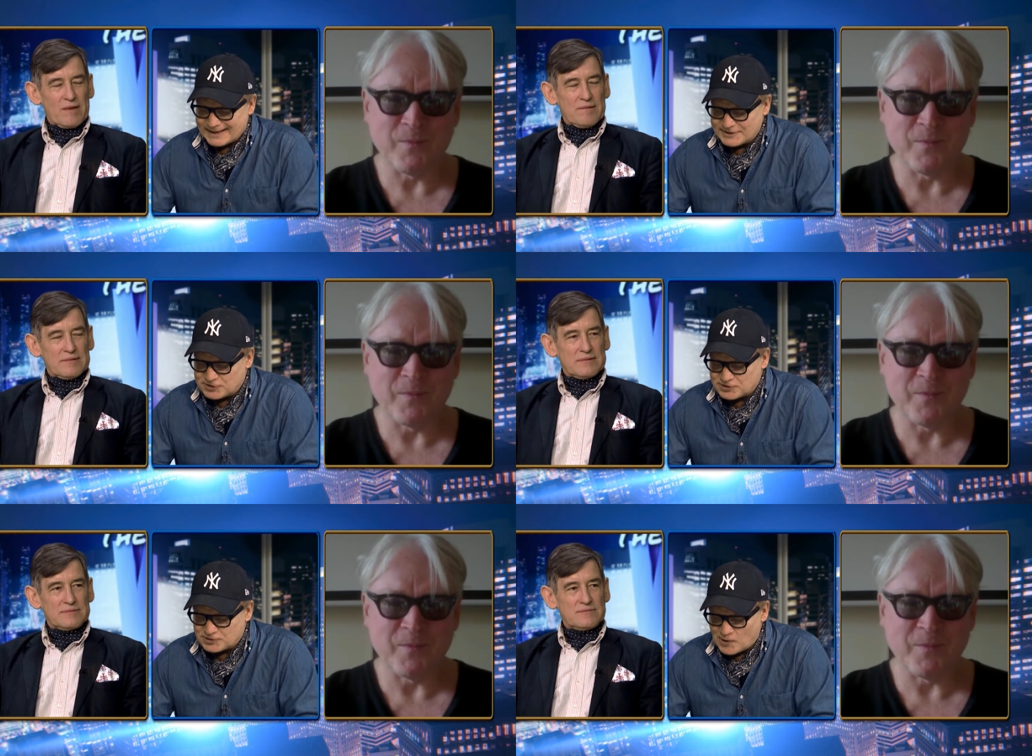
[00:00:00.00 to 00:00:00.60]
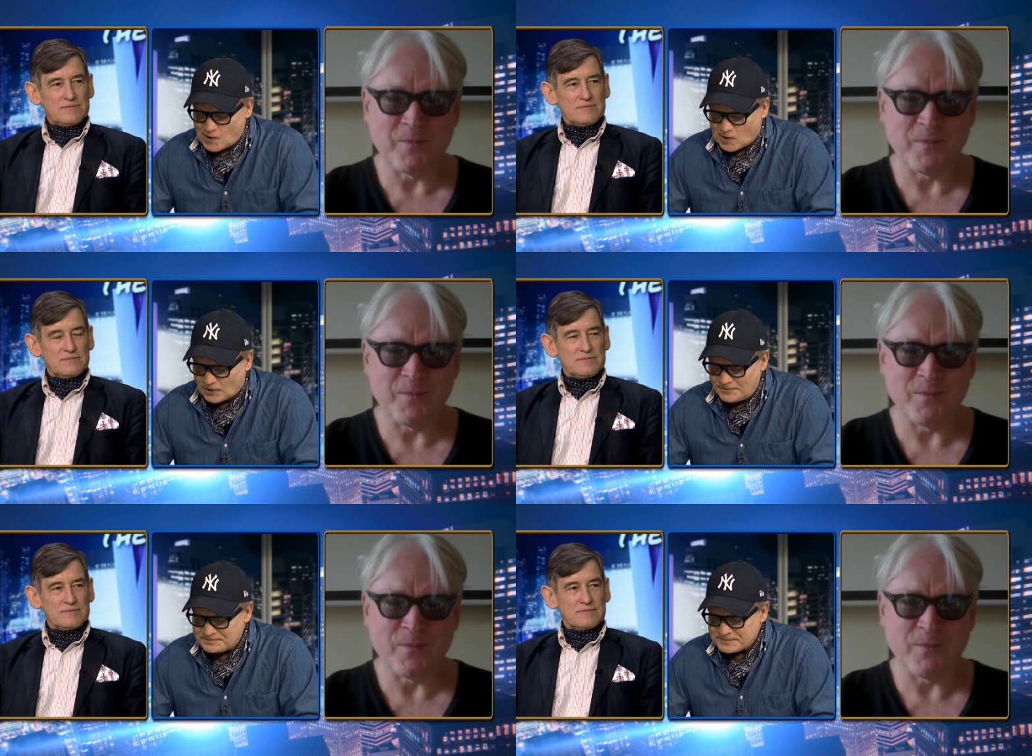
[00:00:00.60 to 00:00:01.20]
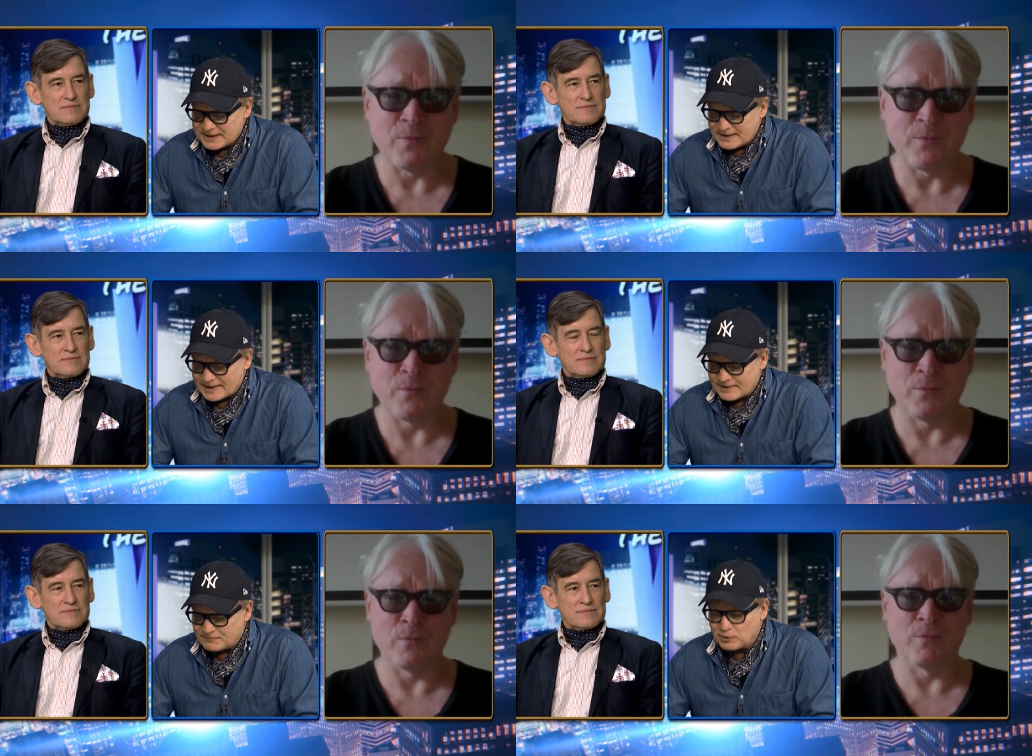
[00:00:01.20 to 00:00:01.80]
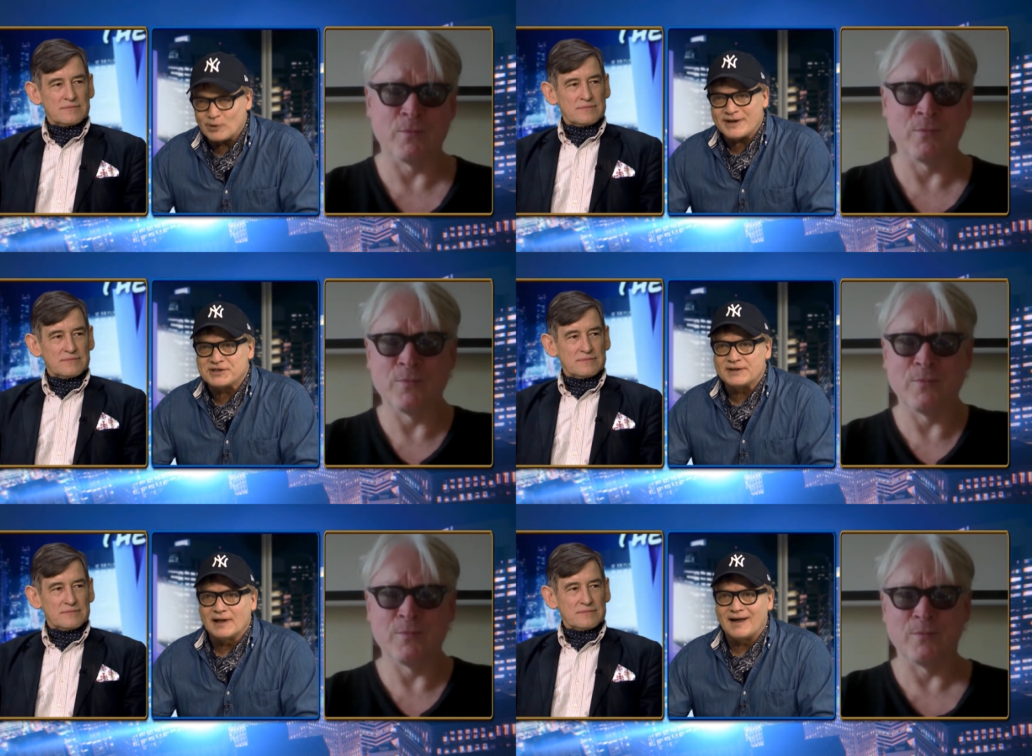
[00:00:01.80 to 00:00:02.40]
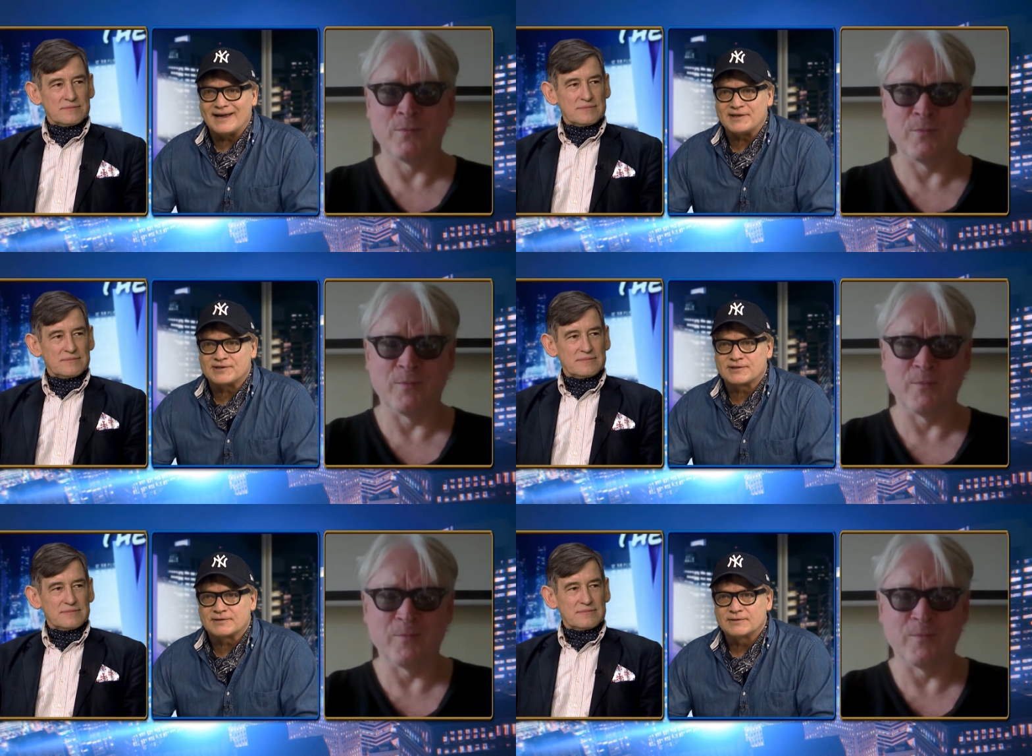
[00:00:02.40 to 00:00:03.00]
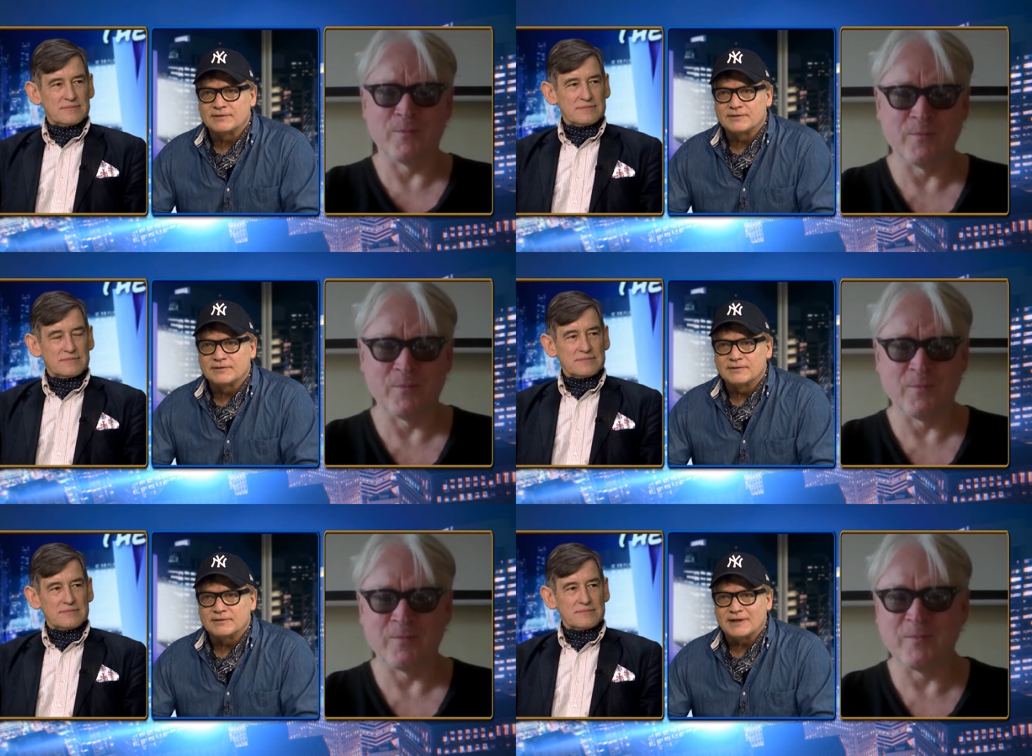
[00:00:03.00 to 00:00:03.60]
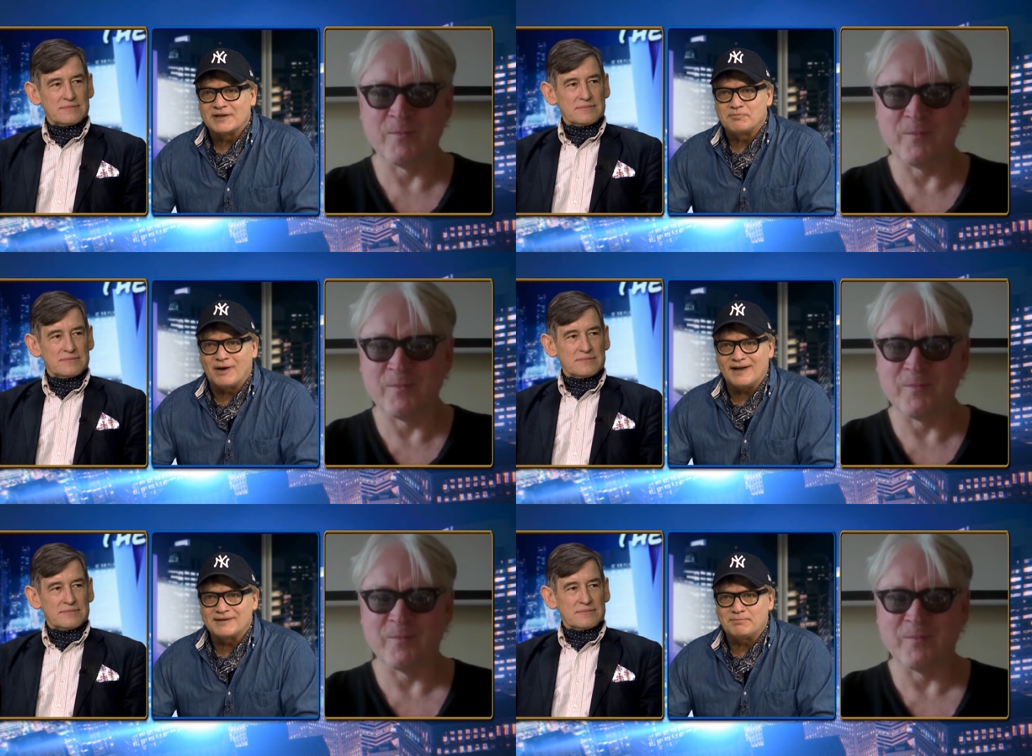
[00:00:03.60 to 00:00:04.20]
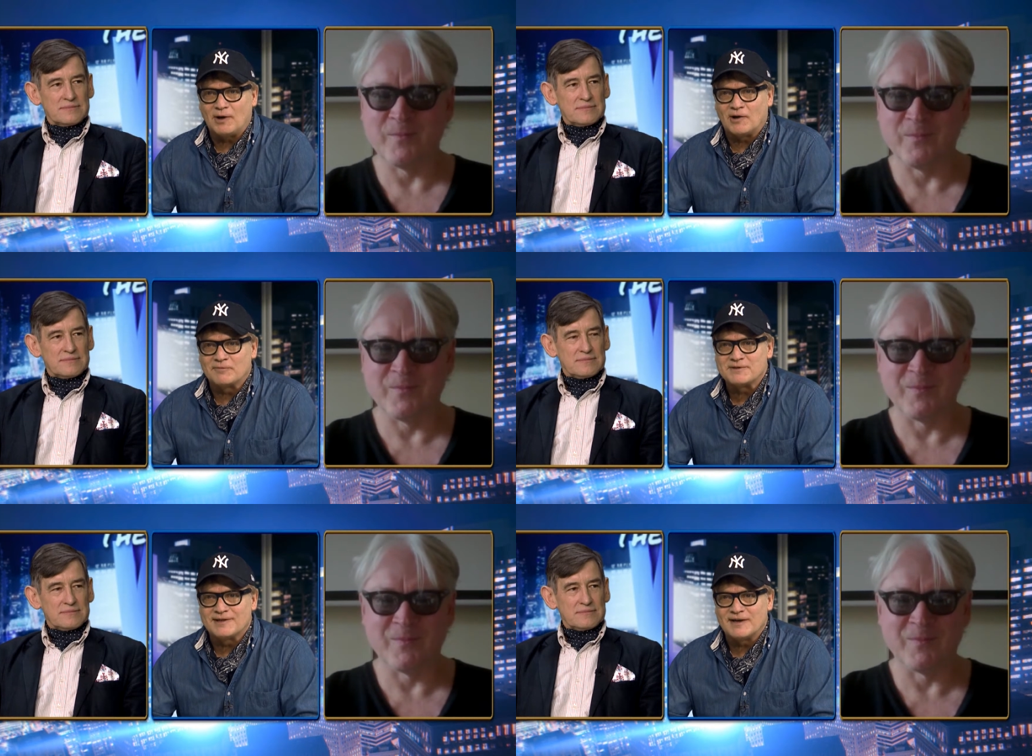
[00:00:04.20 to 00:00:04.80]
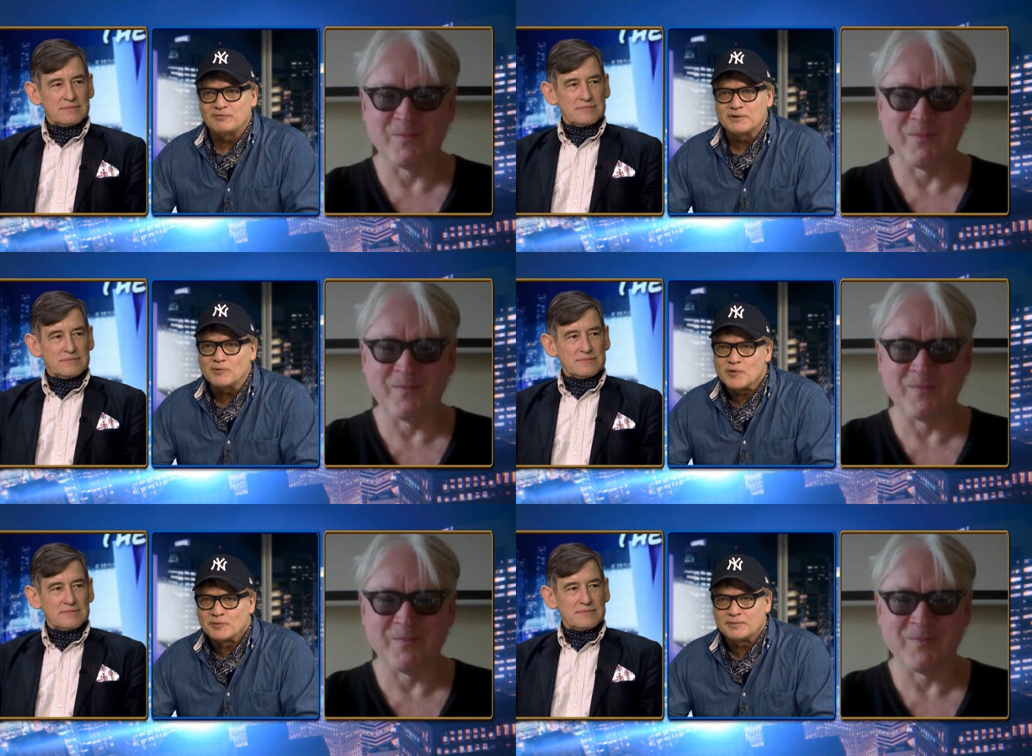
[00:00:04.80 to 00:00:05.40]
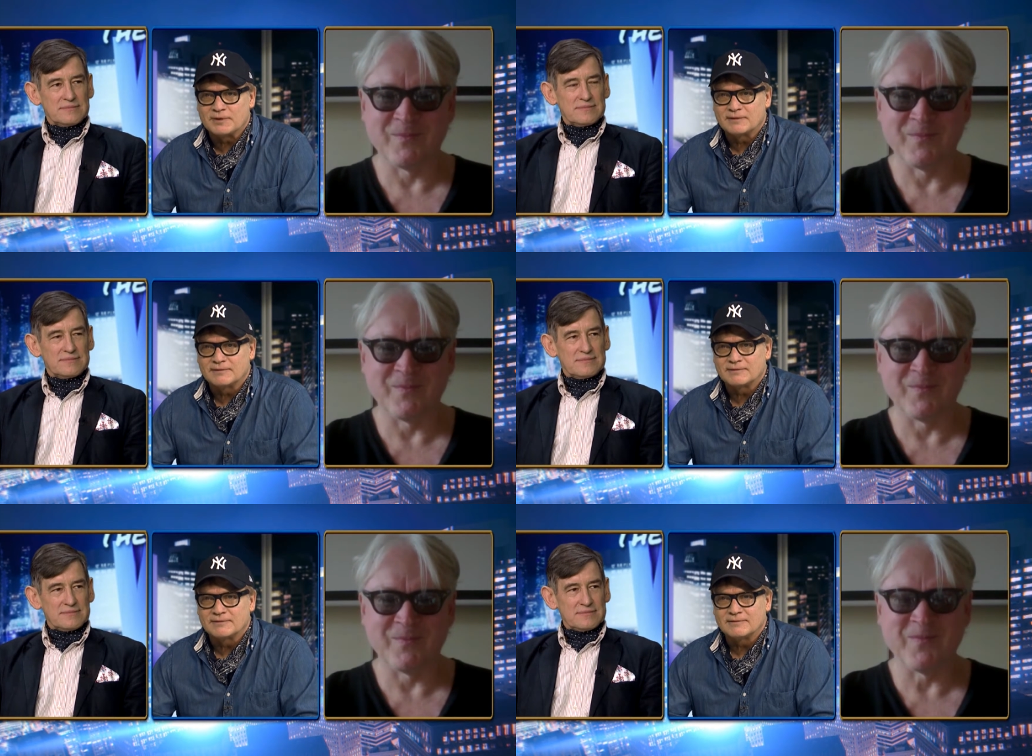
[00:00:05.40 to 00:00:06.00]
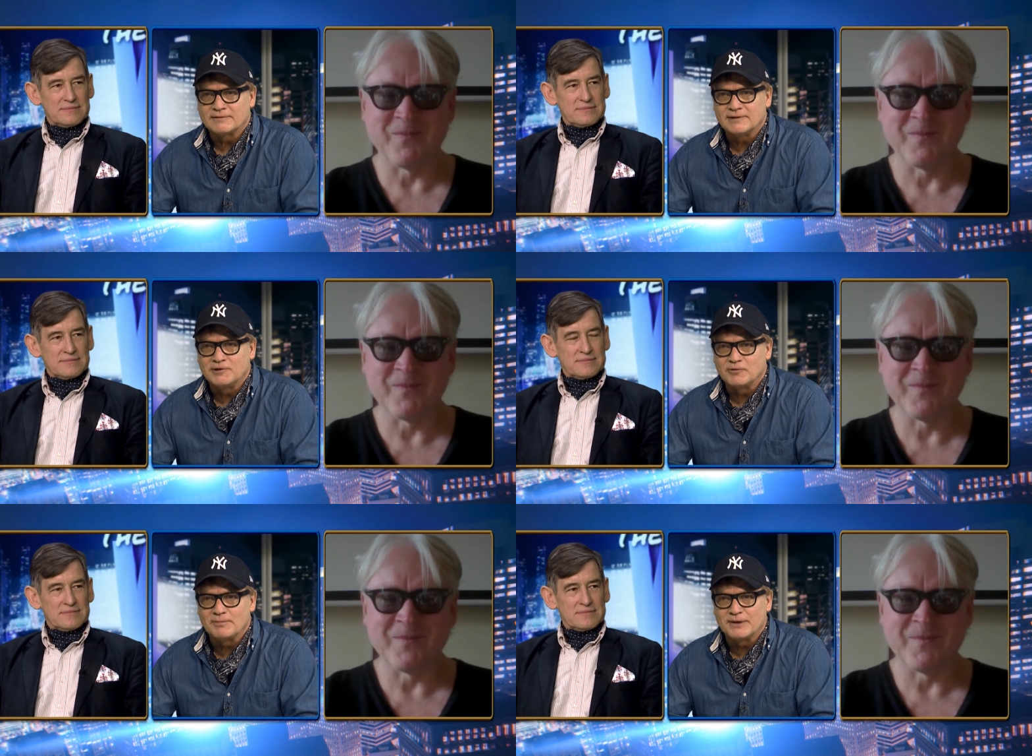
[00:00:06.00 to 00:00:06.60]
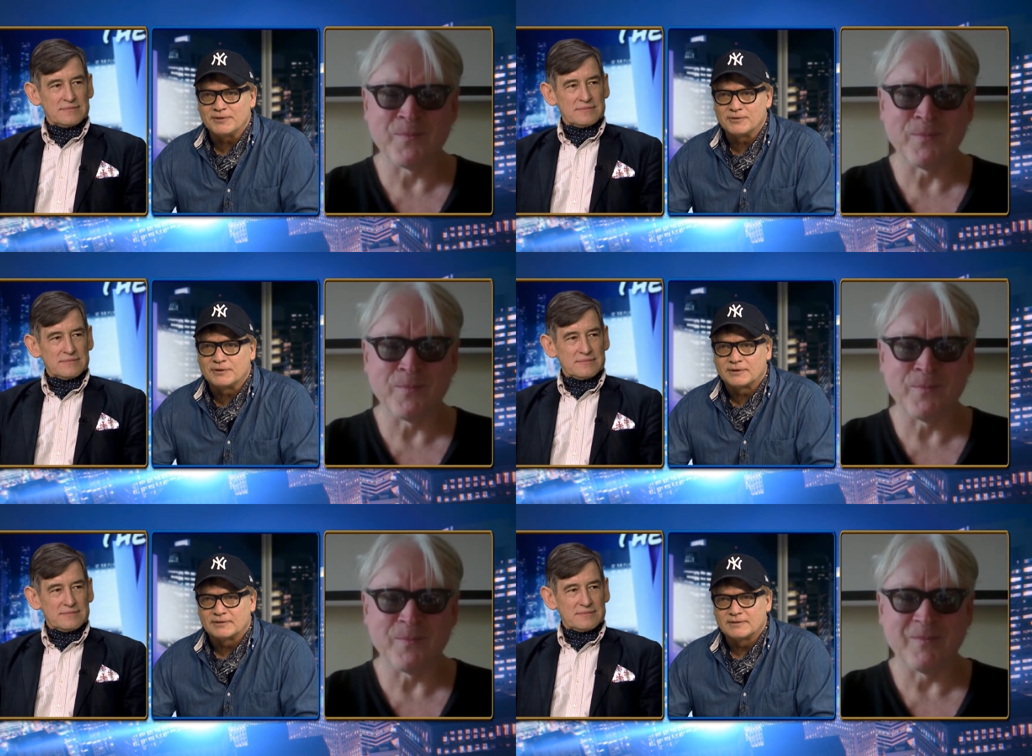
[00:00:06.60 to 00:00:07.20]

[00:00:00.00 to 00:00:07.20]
Speaker 1: Install fluorescent lights and potted palms in every room in your abode,